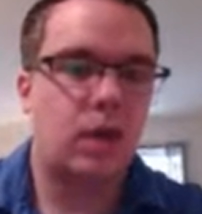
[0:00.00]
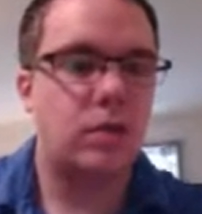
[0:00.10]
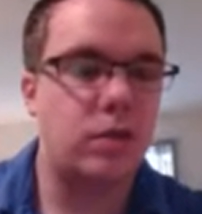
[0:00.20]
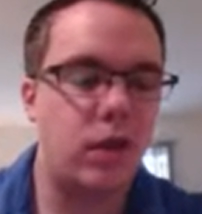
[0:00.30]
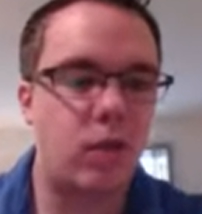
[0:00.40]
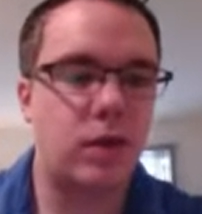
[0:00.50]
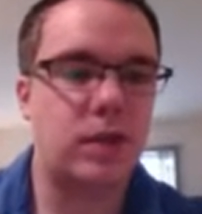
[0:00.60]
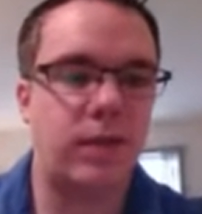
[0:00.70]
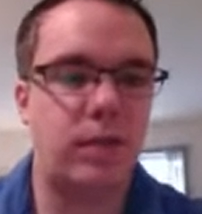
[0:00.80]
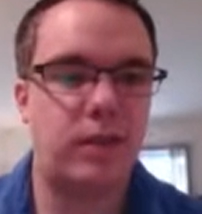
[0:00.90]

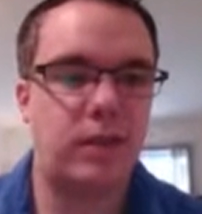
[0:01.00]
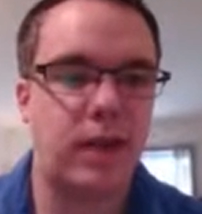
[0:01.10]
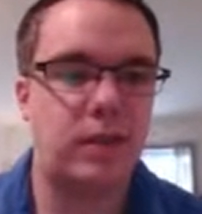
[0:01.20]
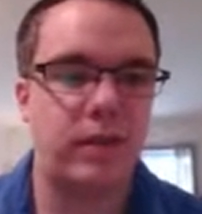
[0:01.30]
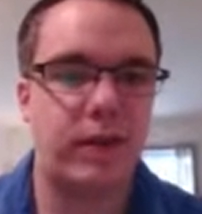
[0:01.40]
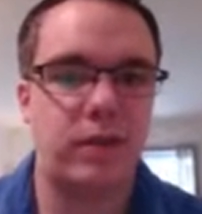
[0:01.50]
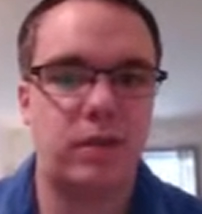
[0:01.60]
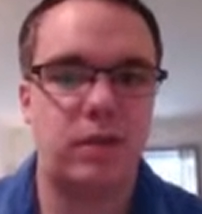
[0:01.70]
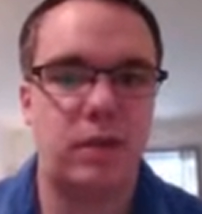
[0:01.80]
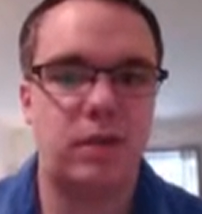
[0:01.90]
So 70%
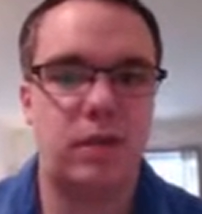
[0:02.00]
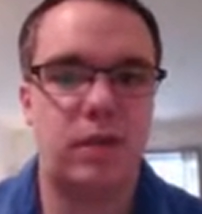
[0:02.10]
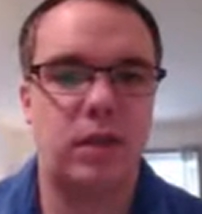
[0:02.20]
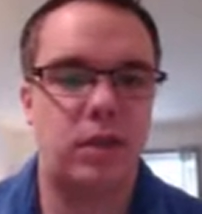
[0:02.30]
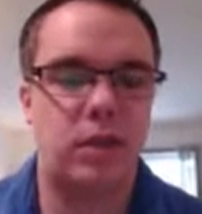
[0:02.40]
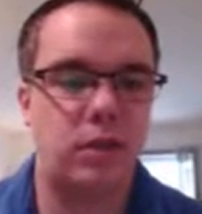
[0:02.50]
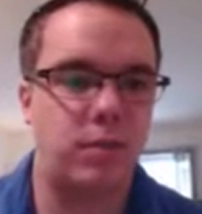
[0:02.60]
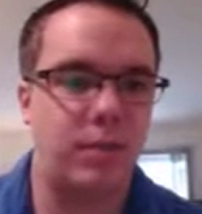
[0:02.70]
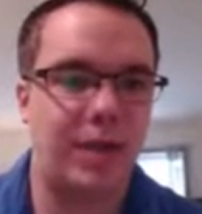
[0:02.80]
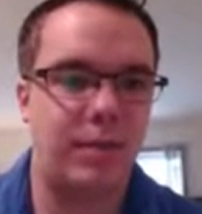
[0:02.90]
of our students
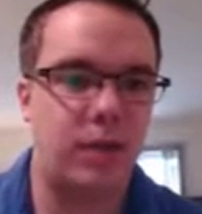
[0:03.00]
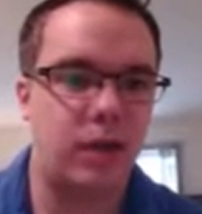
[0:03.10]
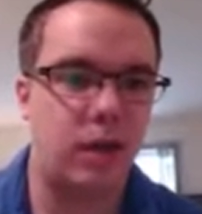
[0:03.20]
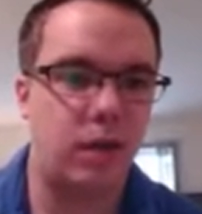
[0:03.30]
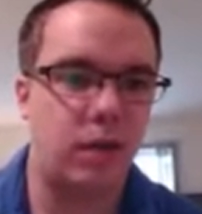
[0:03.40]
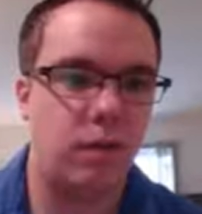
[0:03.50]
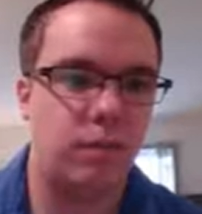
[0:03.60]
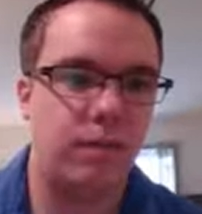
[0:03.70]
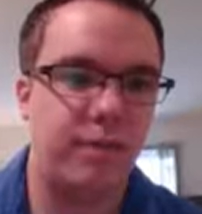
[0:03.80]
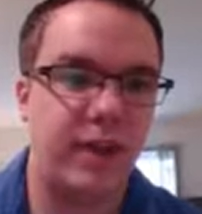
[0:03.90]
should be
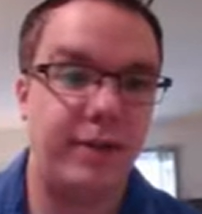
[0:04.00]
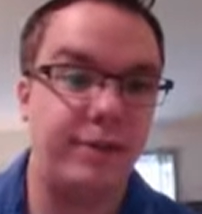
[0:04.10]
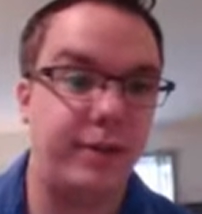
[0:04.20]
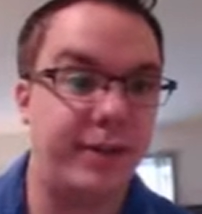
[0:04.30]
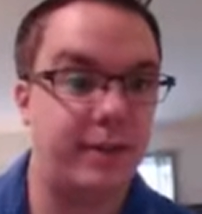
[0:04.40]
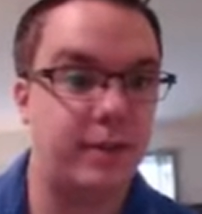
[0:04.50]
below 5'7".